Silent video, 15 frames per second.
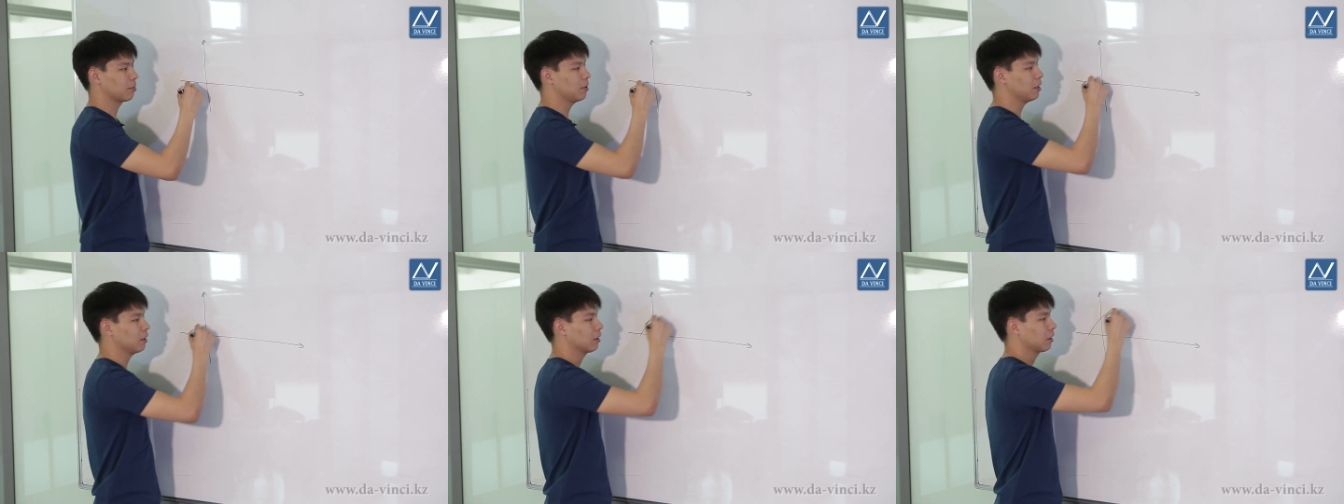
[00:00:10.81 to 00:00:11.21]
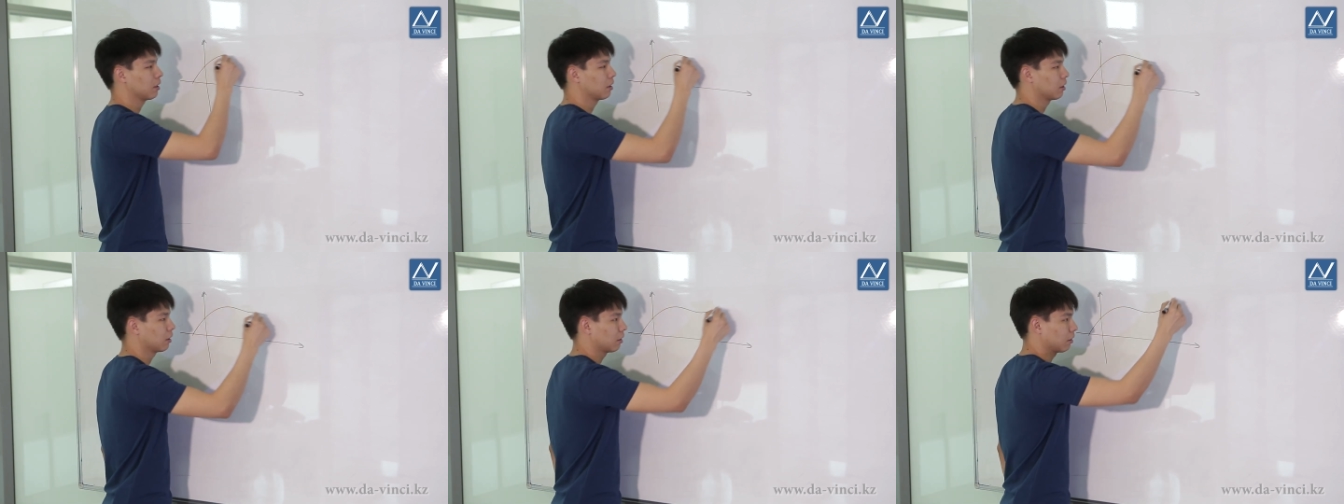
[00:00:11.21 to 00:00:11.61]
For
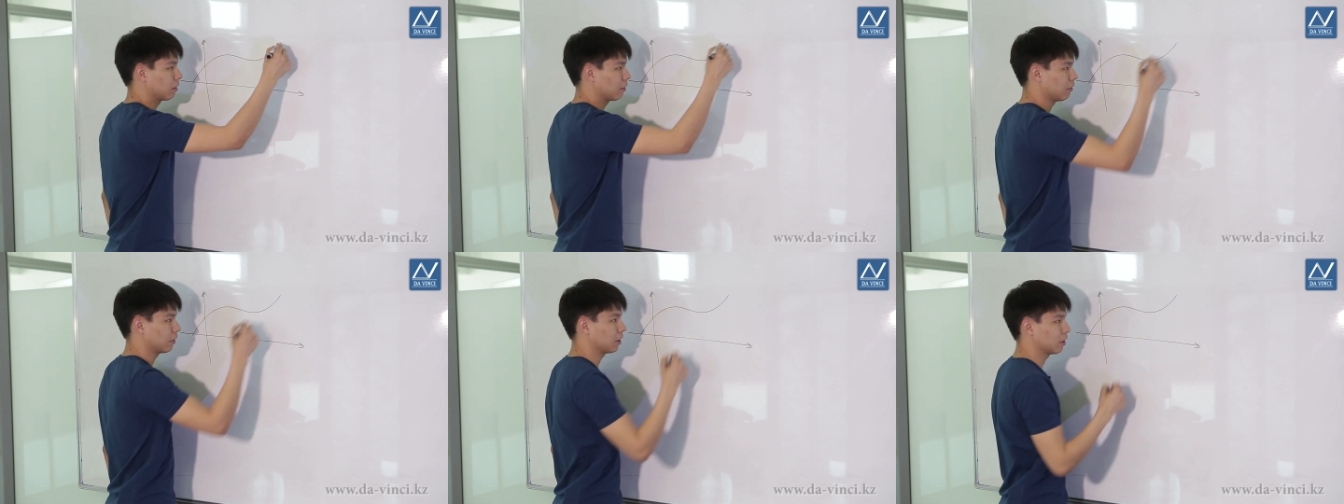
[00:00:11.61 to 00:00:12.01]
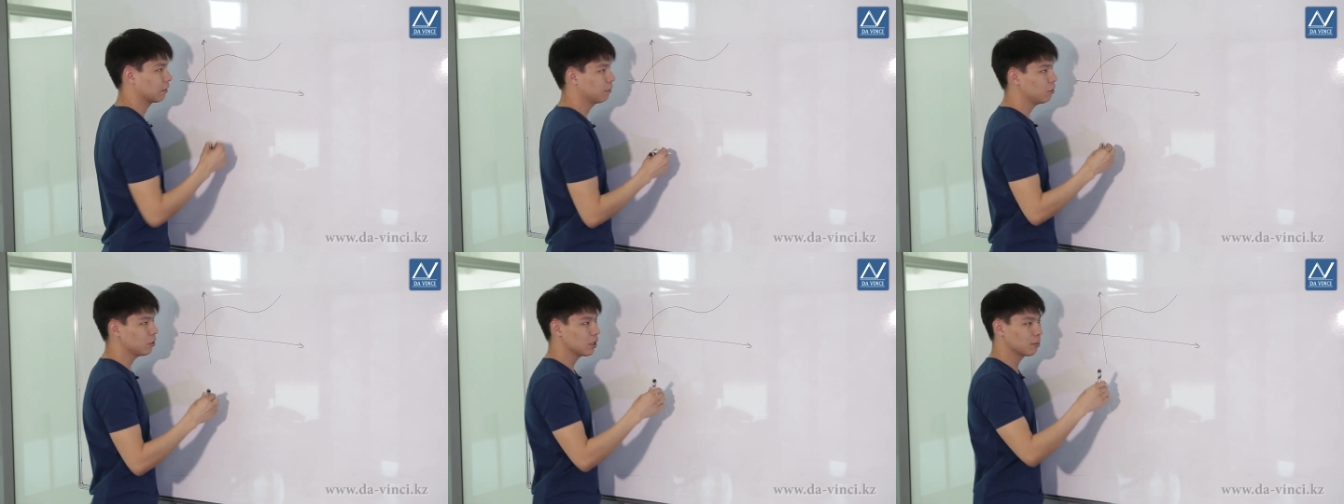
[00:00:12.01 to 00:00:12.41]
example, this
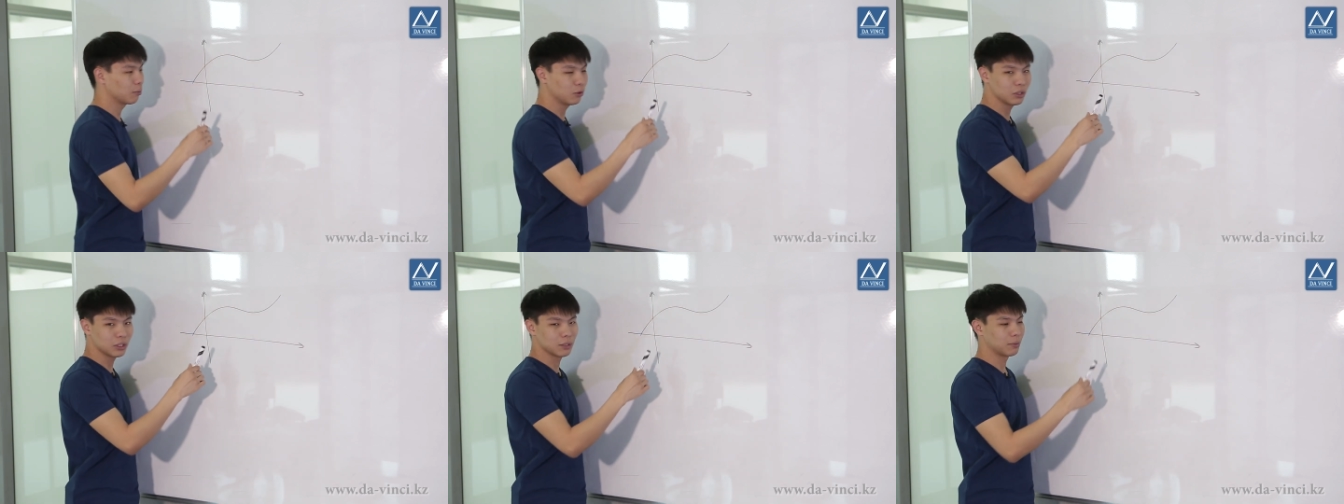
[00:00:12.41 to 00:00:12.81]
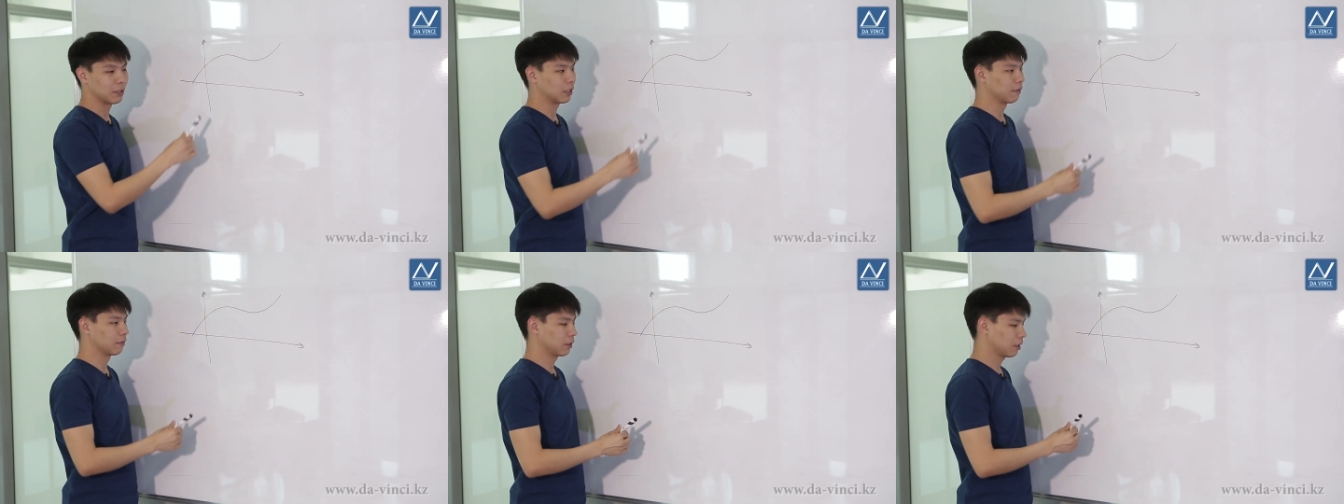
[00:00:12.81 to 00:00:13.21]
function will be
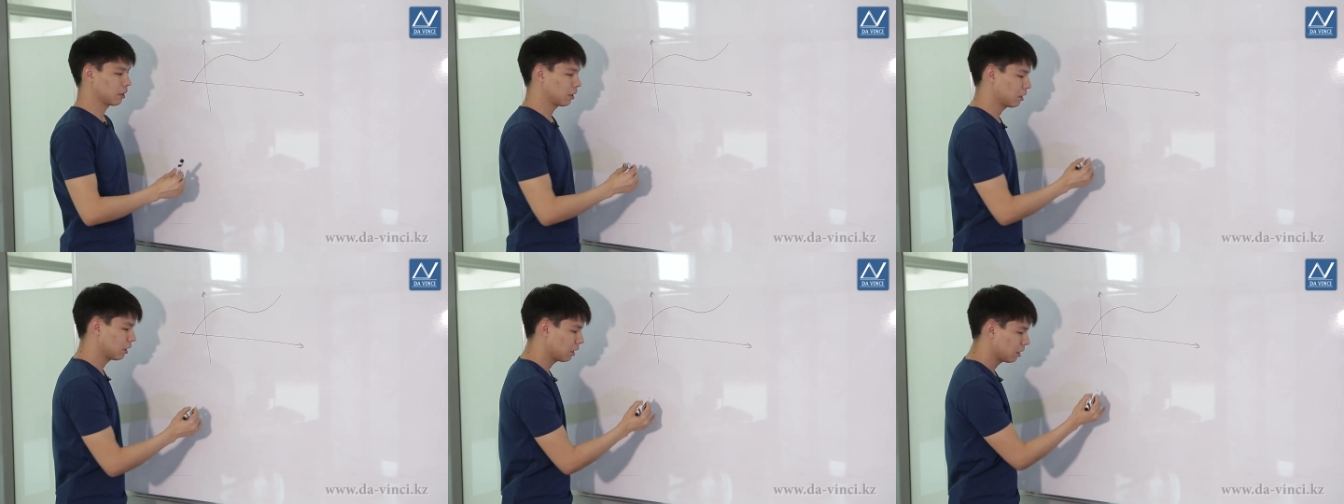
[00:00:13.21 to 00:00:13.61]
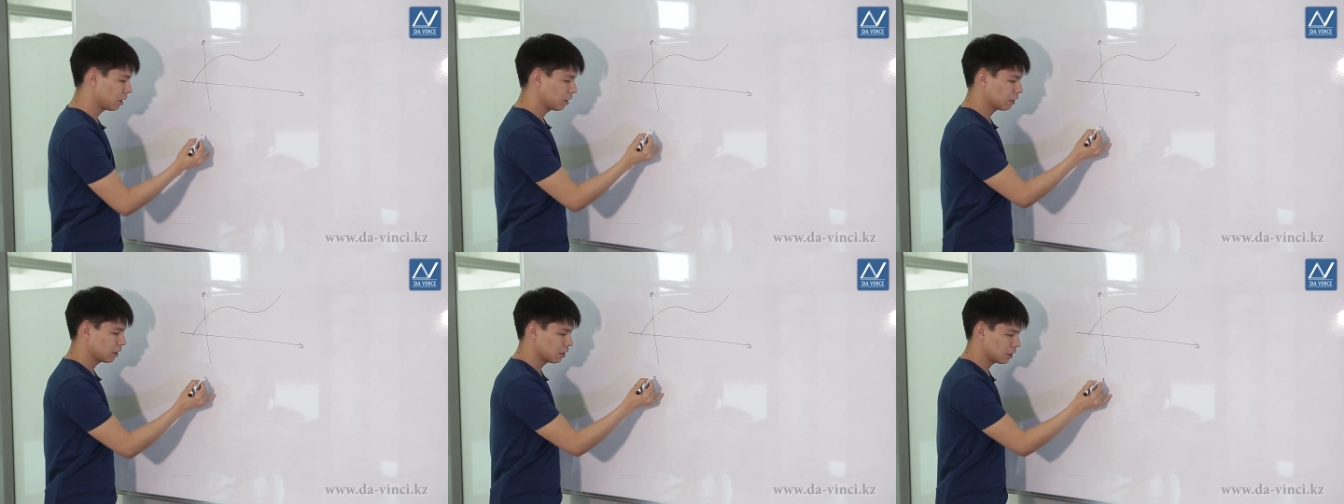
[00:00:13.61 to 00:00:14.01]
continuous.
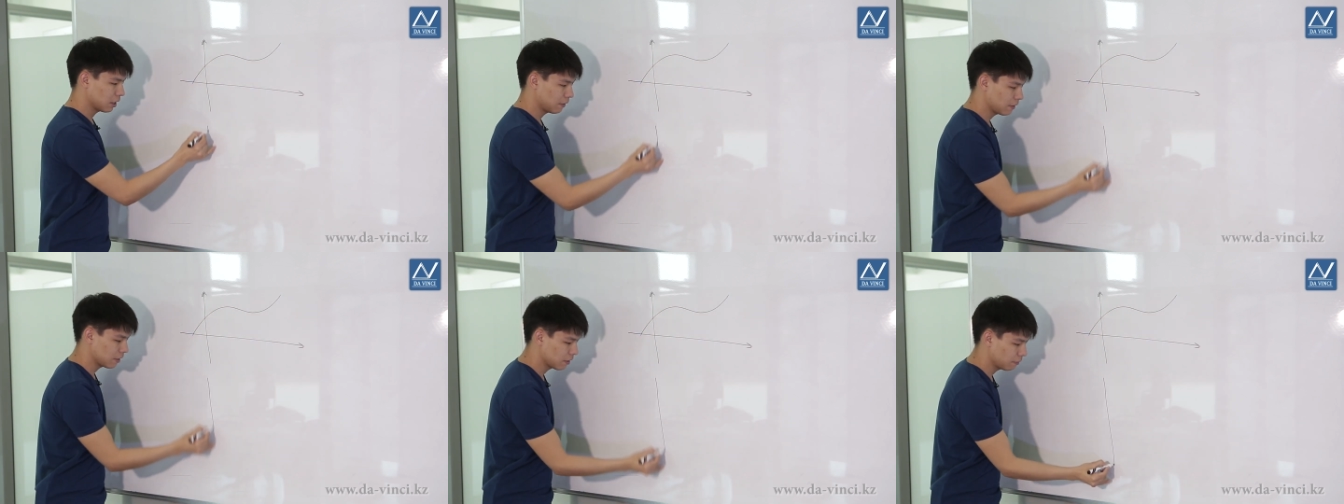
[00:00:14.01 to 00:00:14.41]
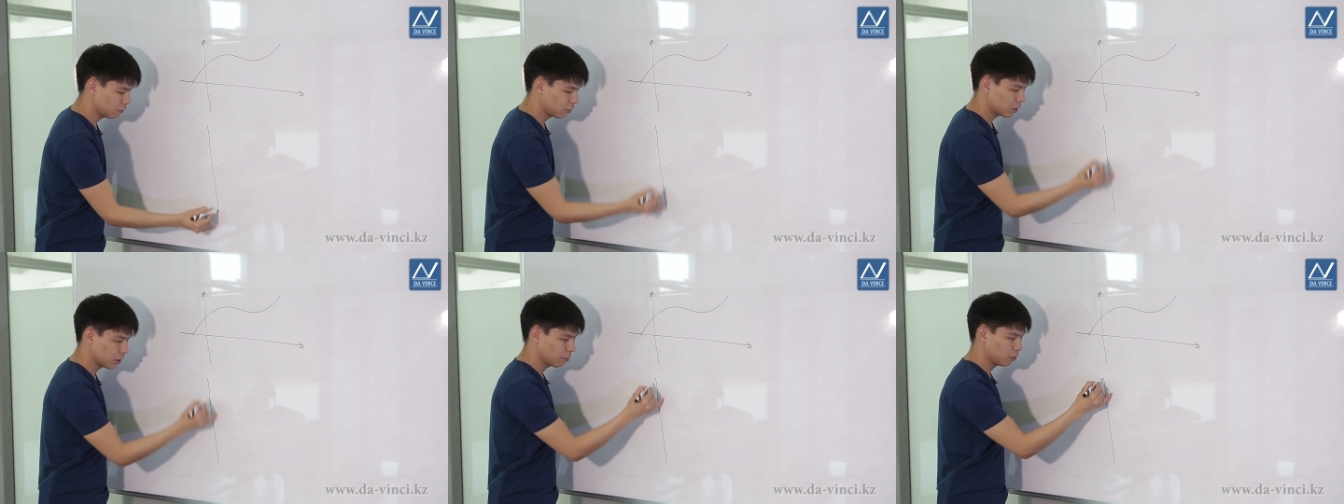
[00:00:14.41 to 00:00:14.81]

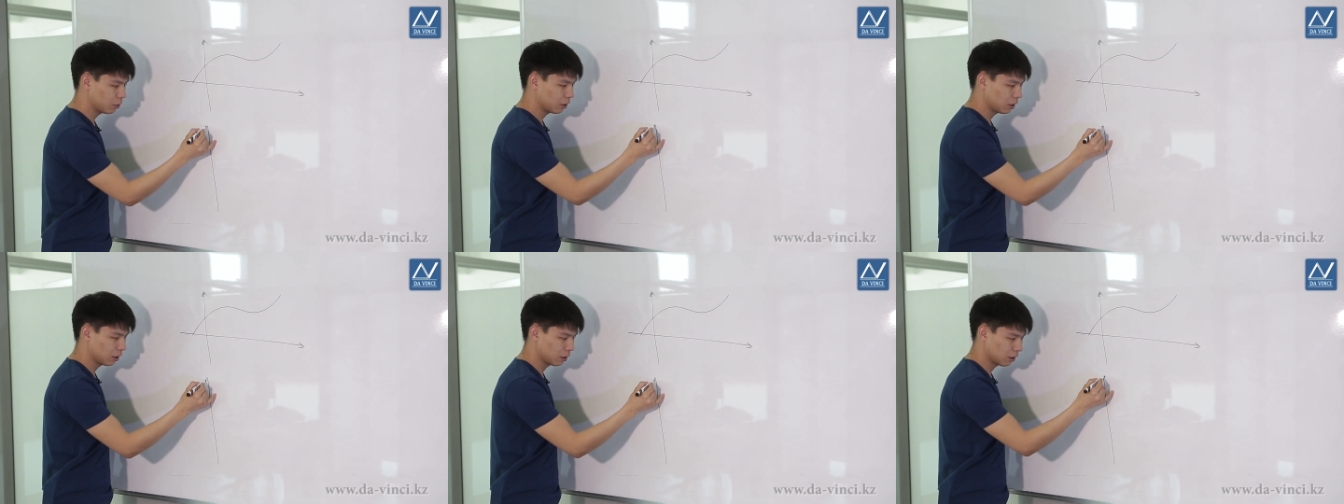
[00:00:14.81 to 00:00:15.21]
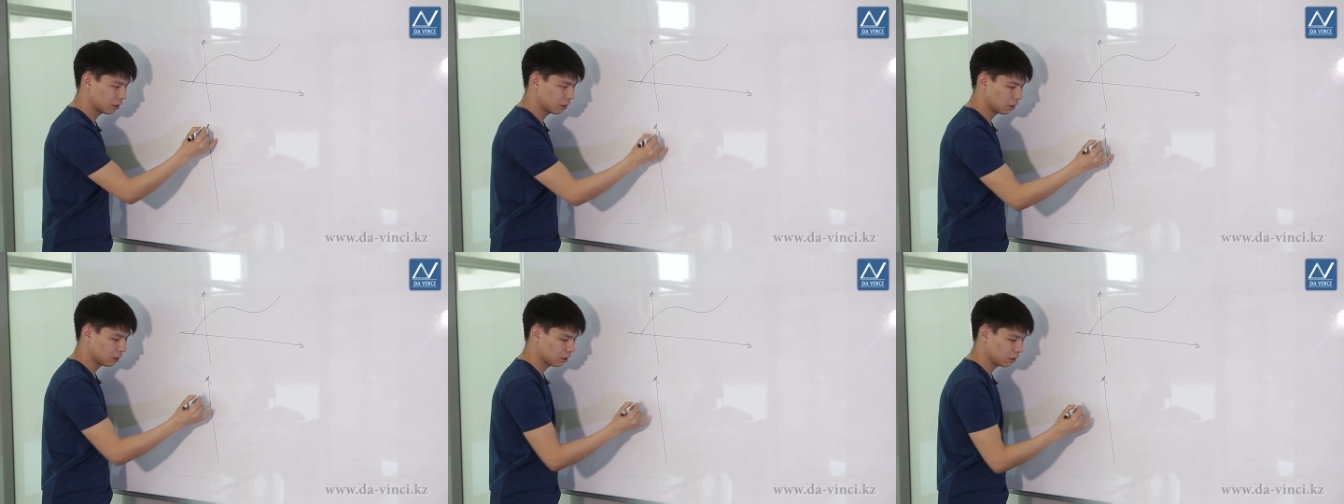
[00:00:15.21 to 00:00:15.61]
Accordingly, the function will be